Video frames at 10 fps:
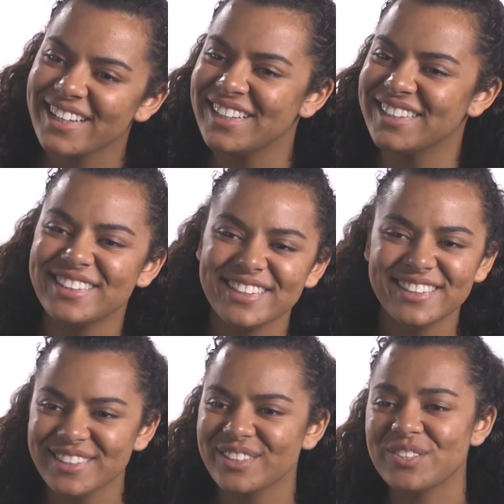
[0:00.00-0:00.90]

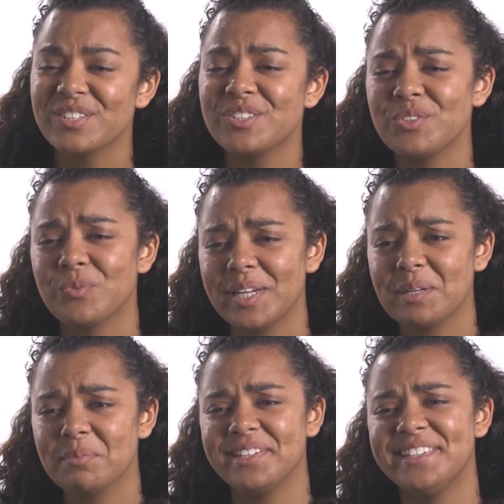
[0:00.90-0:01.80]
you're such a
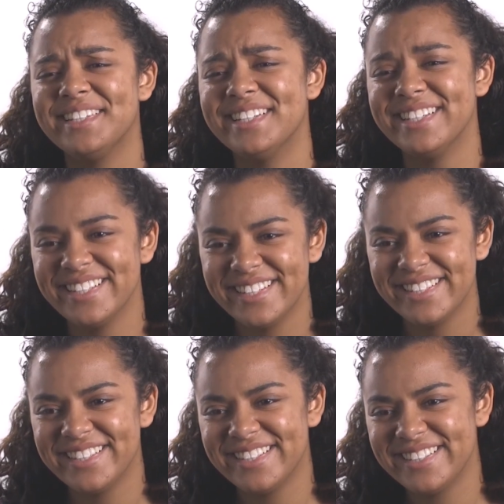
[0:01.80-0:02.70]
dweeb.
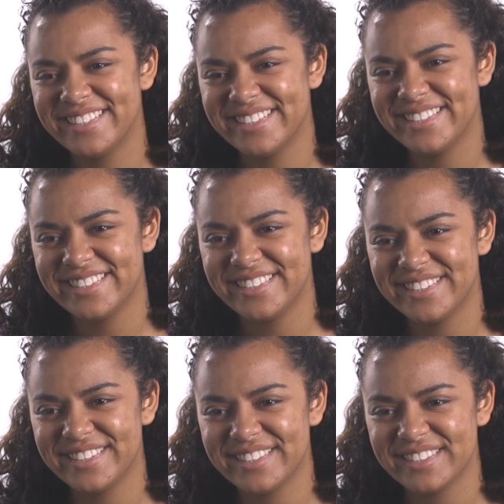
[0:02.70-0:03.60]

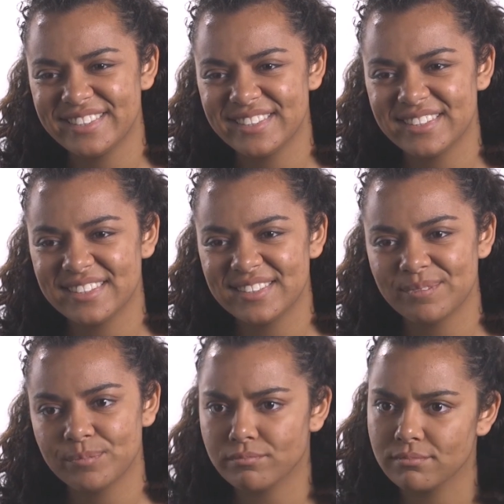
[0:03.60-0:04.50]
I love you, bud.
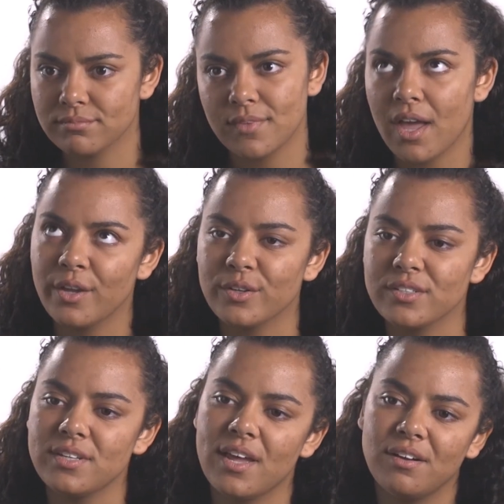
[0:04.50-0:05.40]
I
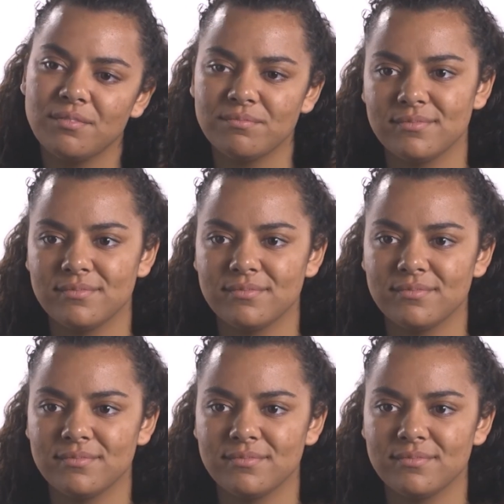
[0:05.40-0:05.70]
couldn't tell.